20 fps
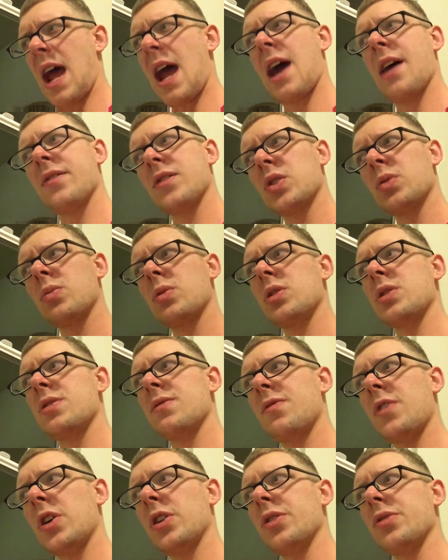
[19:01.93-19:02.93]
afterwards
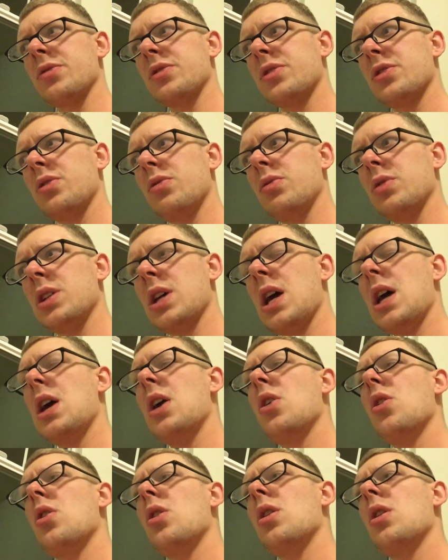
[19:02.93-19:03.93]
follow suit
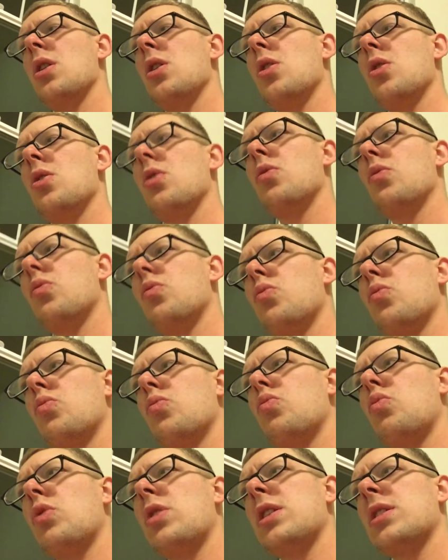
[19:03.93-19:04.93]

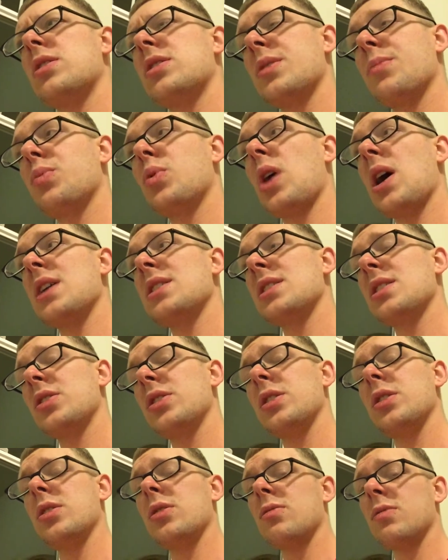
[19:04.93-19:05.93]
with
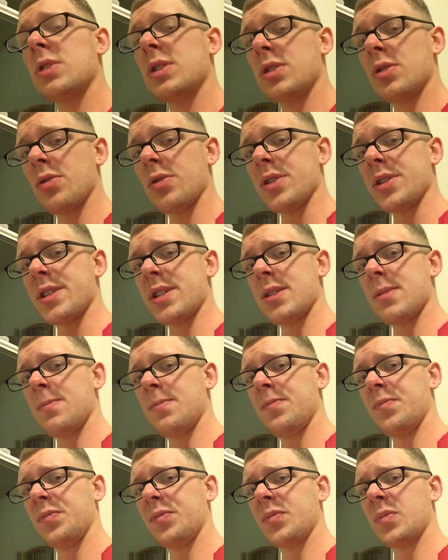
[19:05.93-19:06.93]
surprisingly good results.
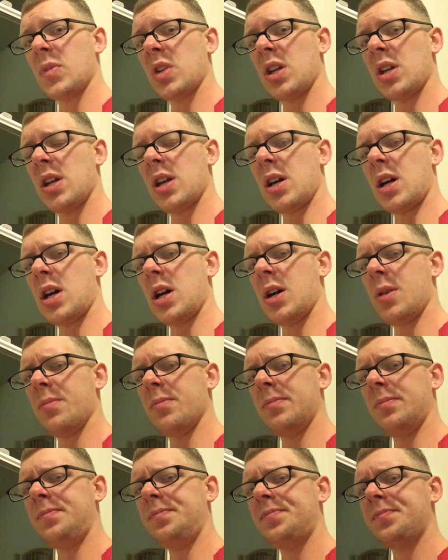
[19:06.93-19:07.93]

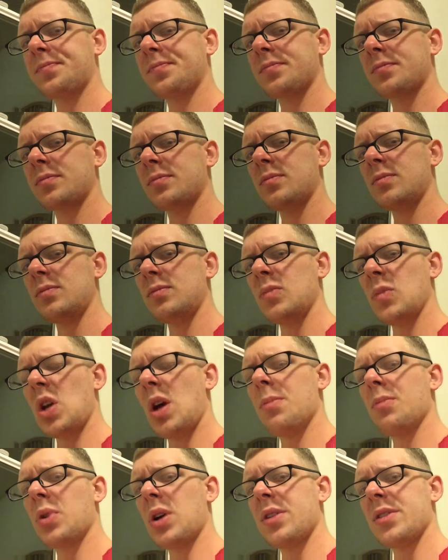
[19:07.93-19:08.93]
I'm
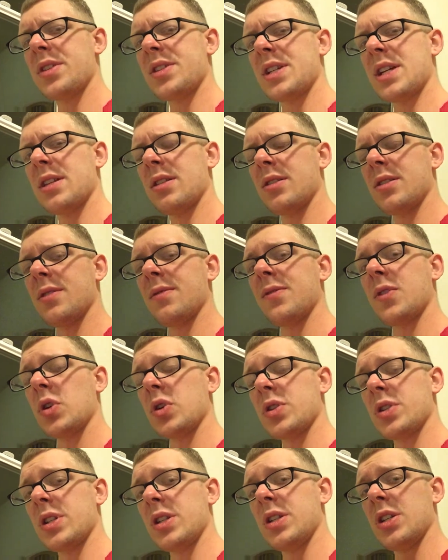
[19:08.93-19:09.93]
proud to say that the
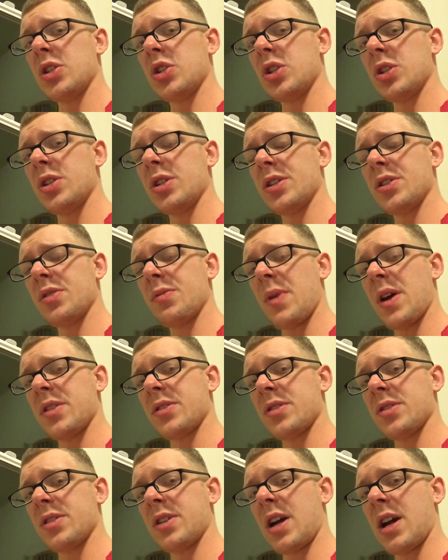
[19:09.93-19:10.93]
first edition Dungeon
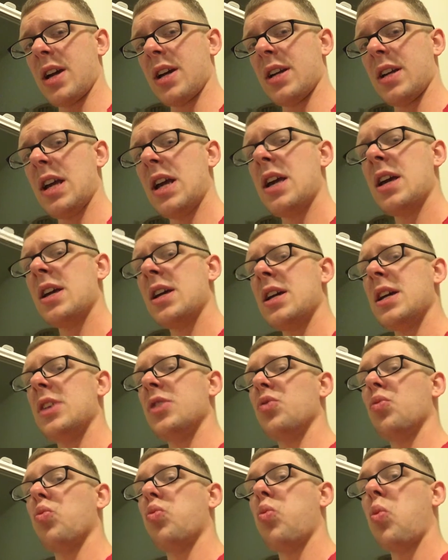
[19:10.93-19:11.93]
Master's Guide
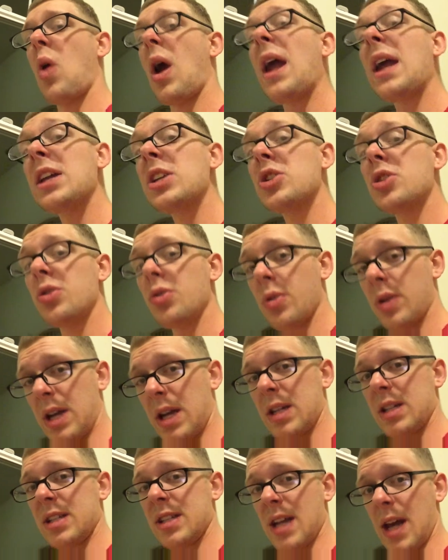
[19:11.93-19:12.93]
is way too
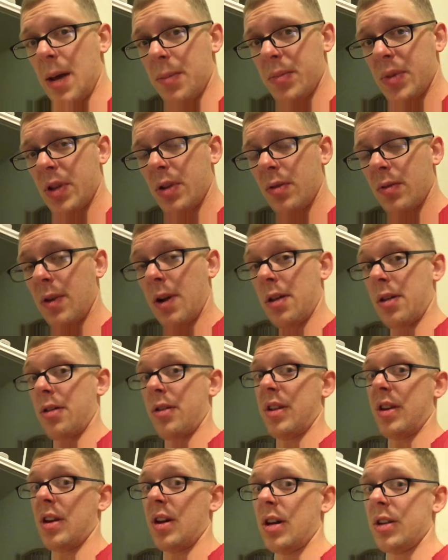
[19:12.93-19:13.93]
in-depth rather
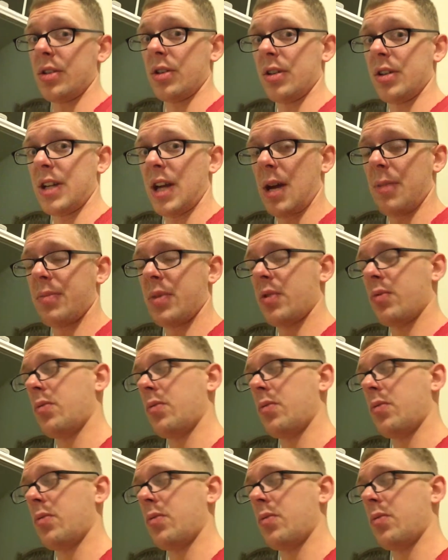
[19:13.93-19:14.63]
than under-depth,